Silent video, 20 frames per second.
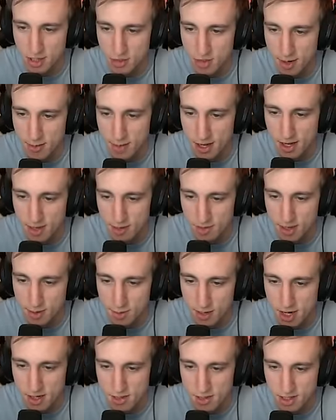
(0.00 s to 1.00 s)
Drop crown, drop
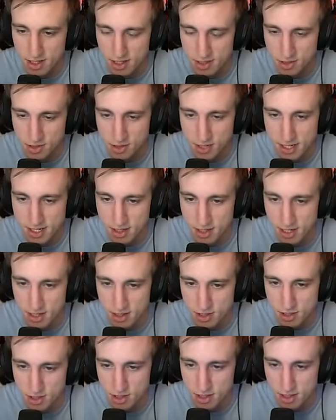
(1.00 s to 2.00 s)
crown. Listen to your IGL.
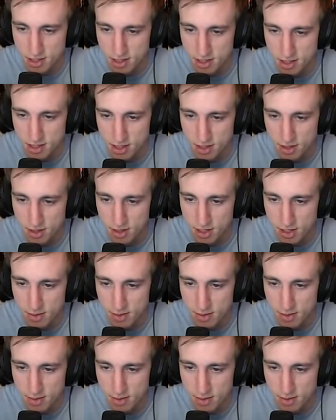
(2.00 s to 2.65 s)
Listen to your... There you go, there you